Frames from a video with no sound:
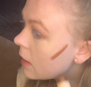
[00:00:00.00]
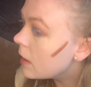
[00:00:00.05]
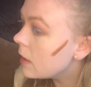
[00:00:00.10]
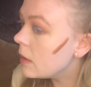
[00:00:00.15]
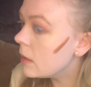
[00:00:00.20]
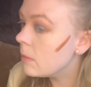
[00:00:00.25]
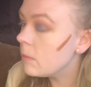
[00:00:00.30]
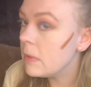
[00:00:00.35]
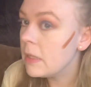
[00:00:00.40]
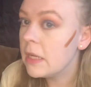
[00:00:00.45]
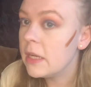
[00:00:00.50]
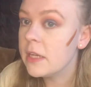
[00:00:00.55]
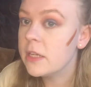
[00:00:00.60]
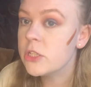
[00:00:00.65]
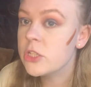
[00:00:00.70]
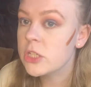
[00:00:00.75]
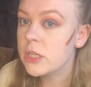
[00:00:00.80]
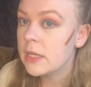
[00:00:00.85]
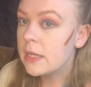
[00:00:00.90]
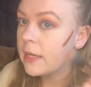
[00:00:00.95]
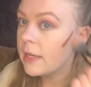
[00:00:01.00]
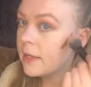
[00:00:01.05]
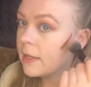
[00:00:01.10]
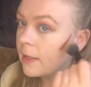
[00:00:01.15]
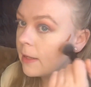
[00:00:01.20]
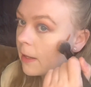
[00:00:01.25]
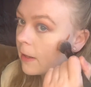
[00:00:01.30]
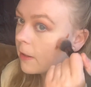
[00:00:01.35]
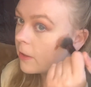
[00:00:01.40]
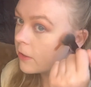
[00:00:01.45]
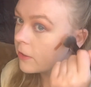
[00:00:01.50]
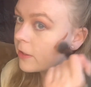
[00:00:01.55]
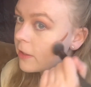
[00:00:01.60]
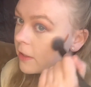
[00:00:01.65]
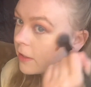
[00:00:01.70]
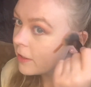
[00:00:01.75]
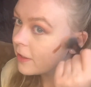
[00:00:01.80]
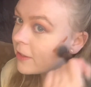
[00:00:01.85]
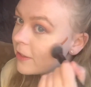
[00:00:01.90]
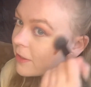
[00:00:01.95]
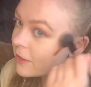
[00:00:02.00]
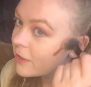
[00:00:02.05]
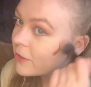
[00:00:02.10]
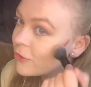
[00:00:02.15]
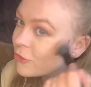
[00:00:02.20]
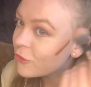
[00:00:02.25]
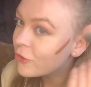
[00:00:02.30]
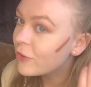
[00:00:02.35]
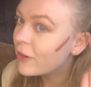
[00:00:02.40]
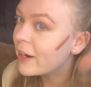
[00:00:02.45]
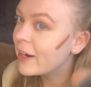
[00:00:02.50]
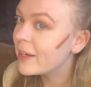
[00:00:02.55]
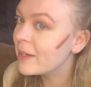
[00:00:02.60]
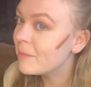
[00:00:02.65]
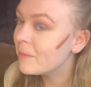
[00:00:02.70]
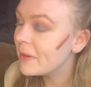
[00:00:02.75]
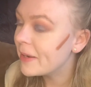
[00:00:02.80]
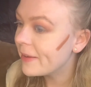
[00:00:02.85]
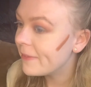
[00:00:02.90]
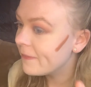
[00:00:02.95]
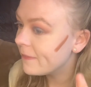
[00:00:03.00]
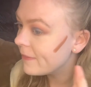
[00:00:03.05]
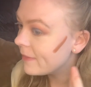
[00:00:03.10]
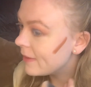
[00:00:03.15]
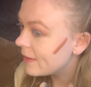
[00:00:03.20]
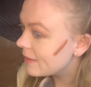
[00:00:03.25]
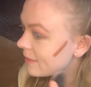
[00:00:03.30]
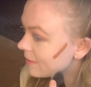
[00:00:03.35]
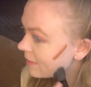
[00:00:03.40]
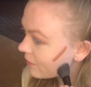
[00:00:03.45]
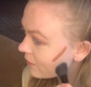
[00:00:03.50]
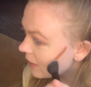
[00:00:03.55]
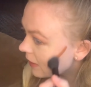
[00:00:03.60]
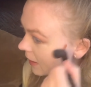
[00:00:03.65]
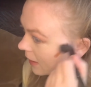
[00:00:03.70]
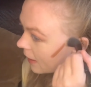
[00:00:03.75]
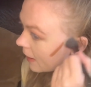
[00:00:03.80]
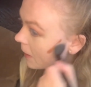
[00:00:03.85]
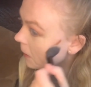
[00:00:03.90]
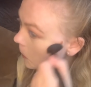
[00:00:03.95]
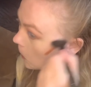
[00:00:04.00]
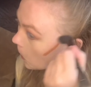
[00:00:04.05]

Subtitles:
I'm literally gonna try and blend this if I can.